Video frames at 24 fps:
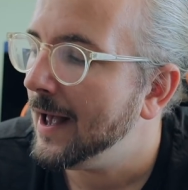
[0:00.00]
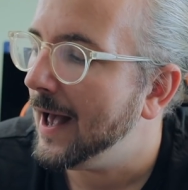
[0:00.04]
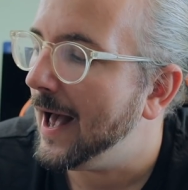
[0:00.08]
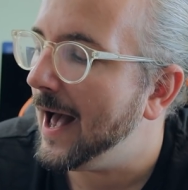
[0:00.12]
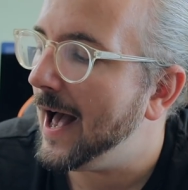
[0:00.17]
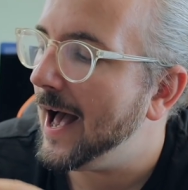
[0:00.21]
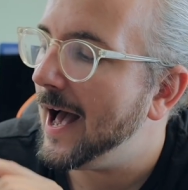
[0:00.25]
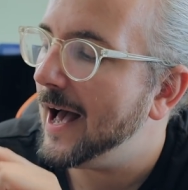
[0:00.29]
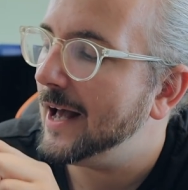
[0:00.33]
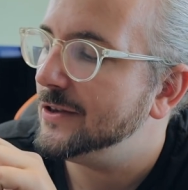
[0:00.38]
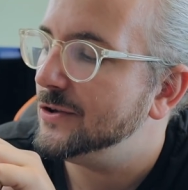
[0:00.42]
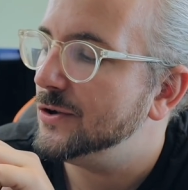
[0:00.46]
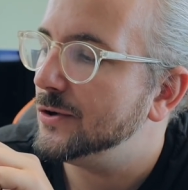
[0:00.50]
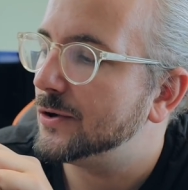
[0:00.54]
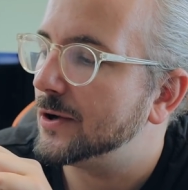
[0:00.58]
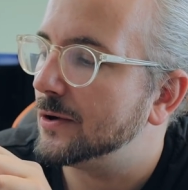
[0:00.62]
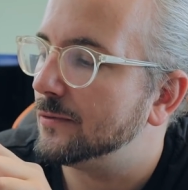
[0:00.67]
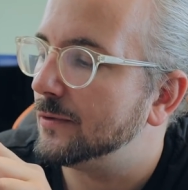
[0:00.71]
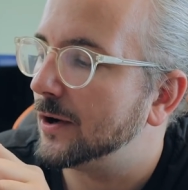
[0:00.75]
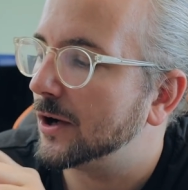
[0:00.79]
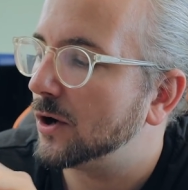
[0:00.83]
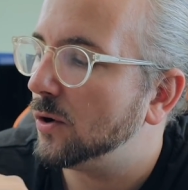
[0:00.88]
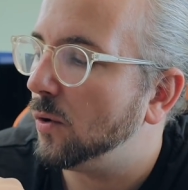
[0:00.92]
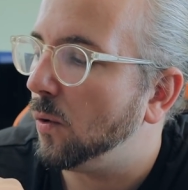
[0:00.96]
and you
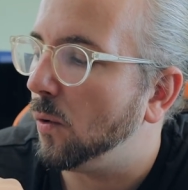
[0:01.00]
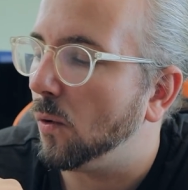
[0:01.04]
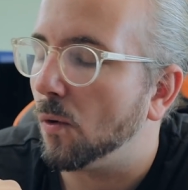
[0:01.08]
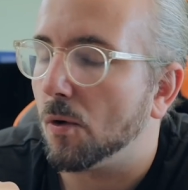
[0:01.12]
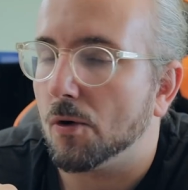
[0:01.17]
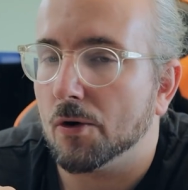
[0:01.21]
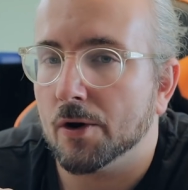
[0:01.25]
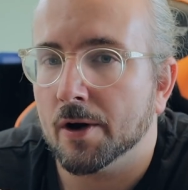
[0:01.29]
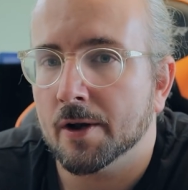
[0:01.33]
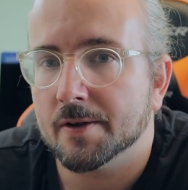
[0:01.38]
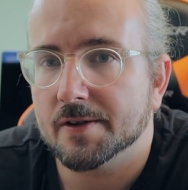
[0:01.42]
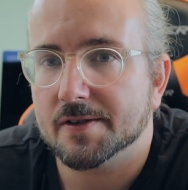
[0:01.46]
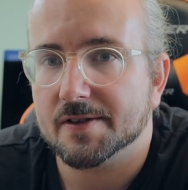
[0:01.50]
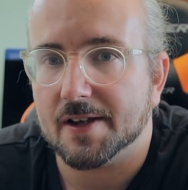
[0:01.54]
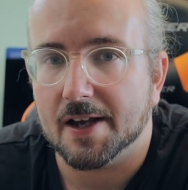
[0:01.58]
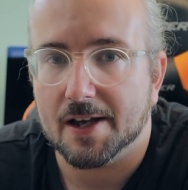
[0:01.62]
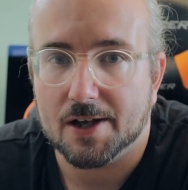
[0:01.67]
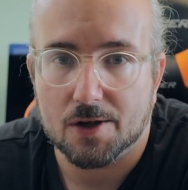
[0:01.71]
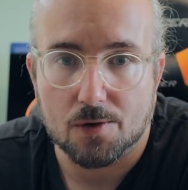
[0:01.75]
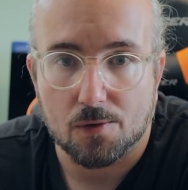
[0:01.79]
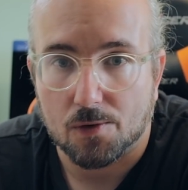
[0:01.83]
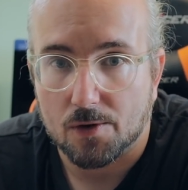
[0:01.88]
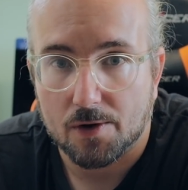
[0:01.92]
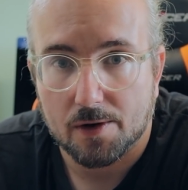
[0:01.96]
can record, say,
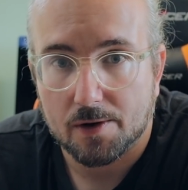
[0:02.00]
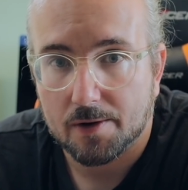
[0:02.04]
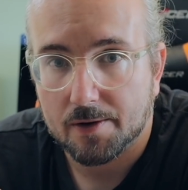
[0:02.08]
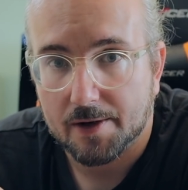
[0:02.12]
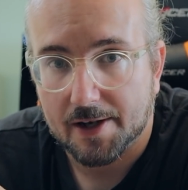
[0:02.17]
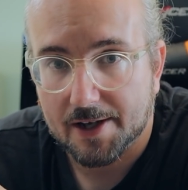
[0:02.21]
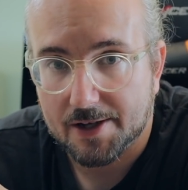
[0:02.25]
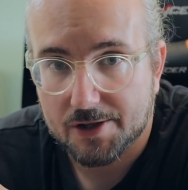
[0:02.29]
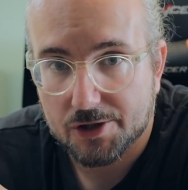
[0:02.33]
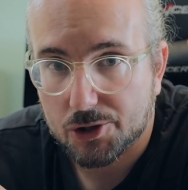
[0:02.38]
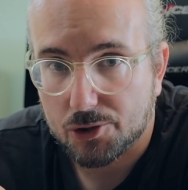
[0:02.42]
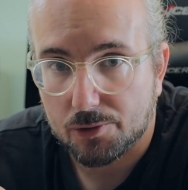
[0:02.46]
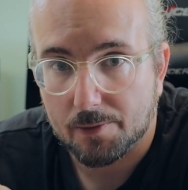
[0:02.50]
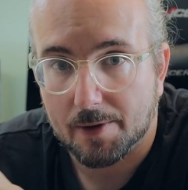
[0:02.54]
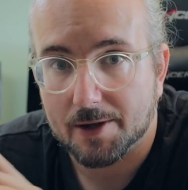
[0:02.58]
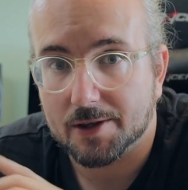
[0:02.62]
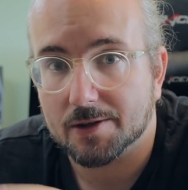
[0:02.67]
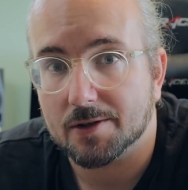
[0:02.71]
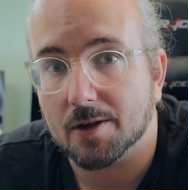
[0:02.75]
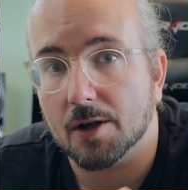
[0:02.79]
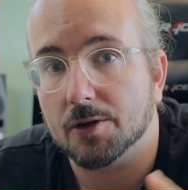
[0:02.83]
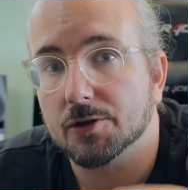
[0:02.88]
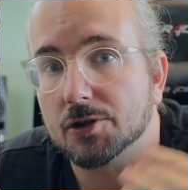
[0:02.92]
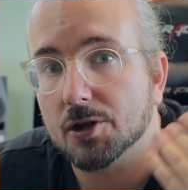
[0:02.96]
your
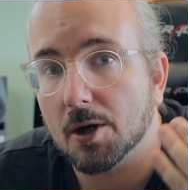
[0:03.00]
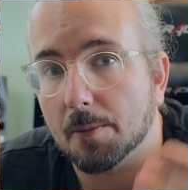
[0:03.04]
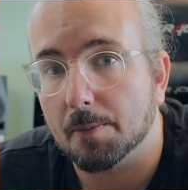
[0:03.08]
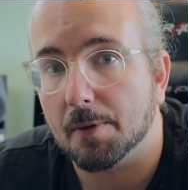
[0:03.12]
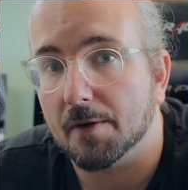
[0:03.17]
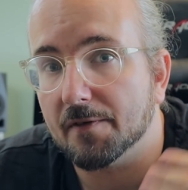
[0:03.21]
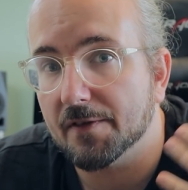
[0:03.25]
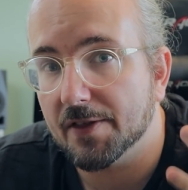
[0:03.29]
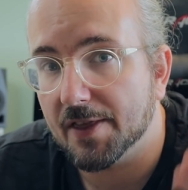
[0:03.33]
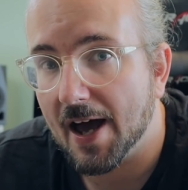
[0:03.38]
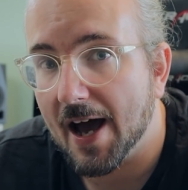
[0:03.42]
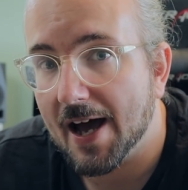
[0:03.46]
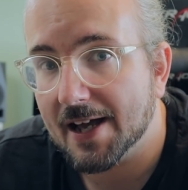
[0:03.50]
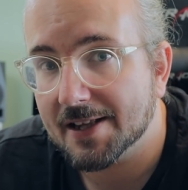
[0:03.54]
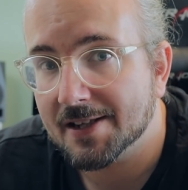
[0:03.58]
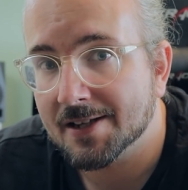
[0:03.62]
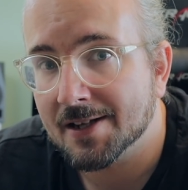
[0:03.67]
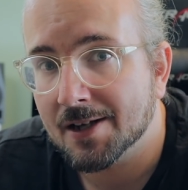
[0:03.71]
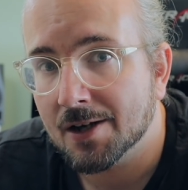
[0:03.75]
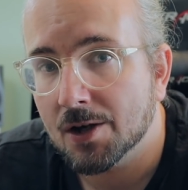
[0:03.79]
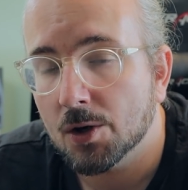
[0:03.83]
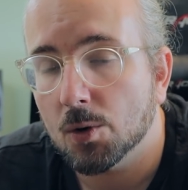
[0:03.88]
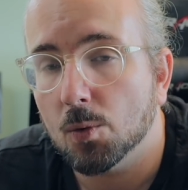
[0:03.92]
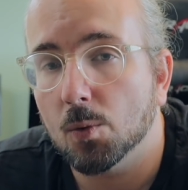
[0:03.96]
instrument on top of
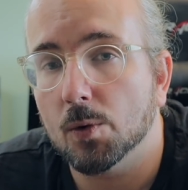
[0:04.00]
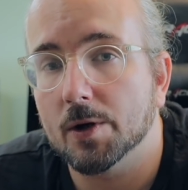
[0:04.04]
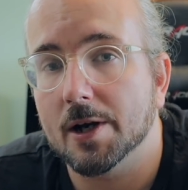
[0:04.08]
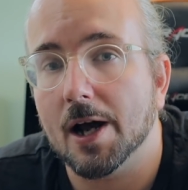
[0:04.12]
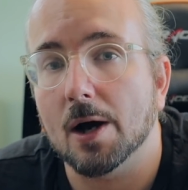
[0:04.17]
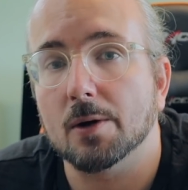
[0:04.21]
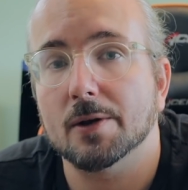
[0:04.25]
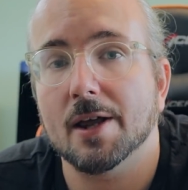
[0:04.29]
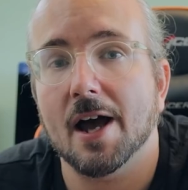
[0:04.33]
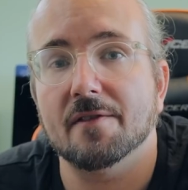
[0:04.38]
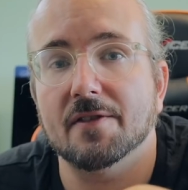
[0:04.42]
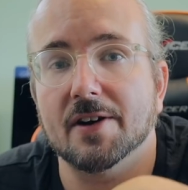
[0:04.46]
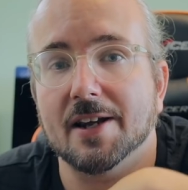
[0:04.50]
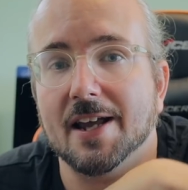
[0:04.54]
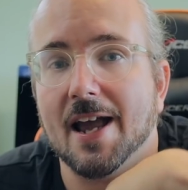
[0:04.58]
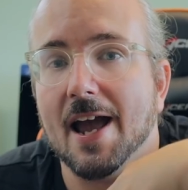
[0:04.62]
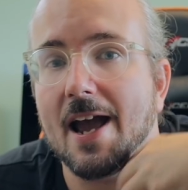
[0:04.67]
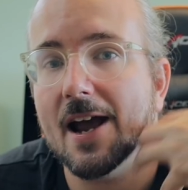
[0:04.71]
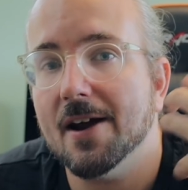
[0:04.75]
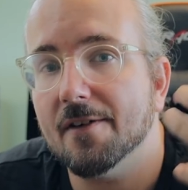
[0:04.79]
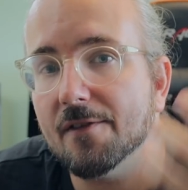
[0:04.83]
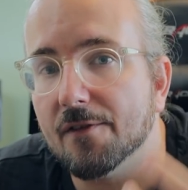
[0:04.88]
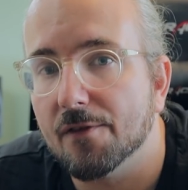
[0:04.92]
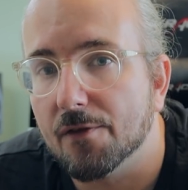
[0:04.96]
that without having
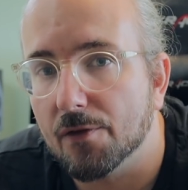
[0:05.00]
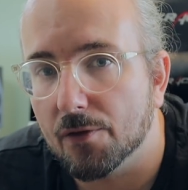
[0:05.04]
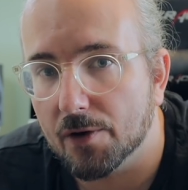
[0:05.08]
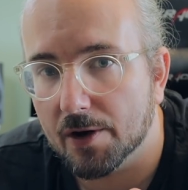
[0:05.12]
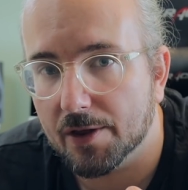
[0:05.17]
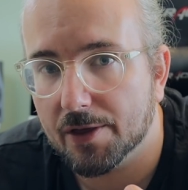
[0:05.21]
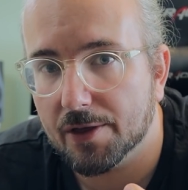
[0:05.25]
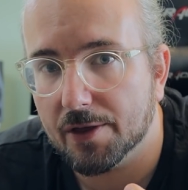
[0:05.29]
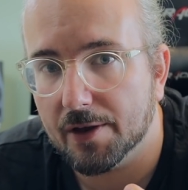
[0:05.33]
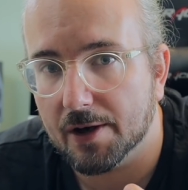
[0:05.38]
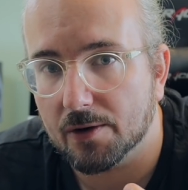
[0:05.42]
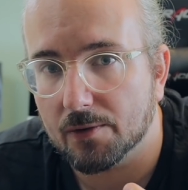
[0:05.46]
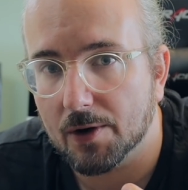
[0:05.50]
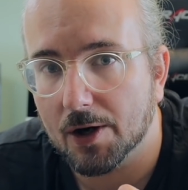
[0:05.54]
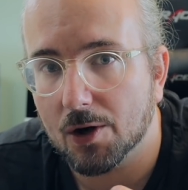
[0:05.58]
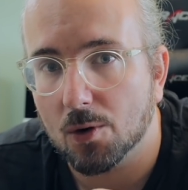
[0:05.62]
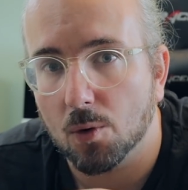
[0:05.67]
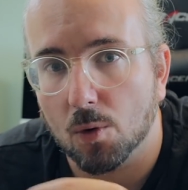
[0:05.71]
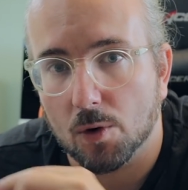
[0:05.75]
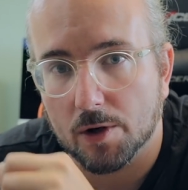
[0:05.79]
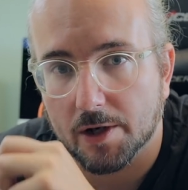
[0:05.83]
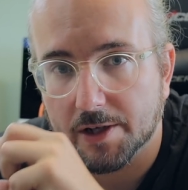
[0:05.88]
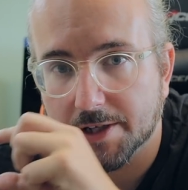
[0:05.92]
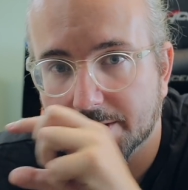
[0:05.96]
everything
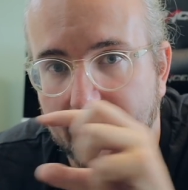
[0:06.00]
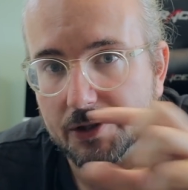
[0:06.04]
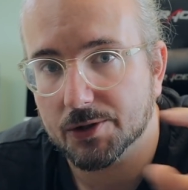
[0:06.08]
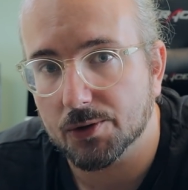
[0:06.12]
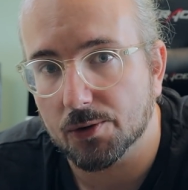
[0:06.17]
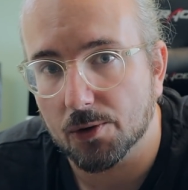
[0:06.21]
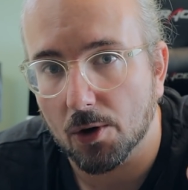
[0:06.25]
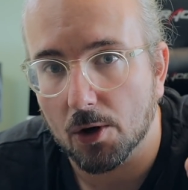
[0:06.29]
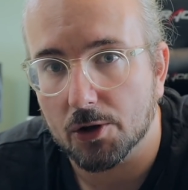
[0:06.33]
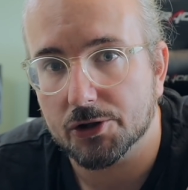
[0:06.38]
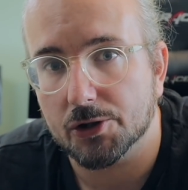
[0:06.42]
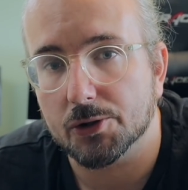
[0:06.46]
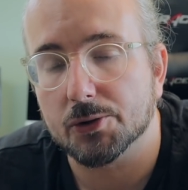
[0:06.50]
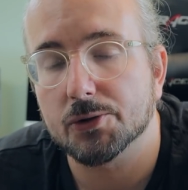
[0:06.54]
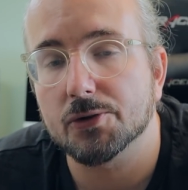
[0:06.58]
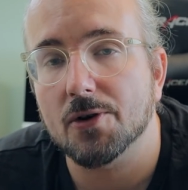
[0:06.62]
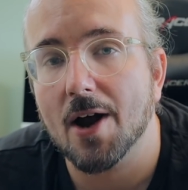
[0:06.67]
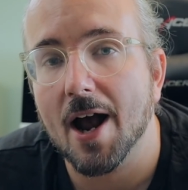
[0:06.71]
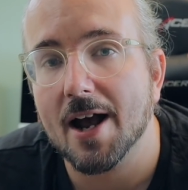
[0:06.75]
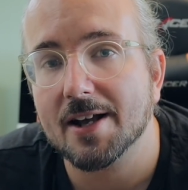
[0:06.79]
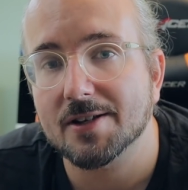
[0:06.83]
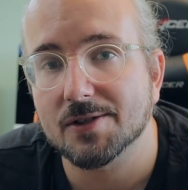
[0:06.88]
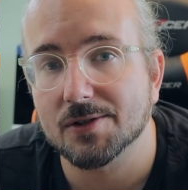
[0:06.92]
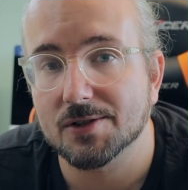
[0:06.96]
recorded into the audio track.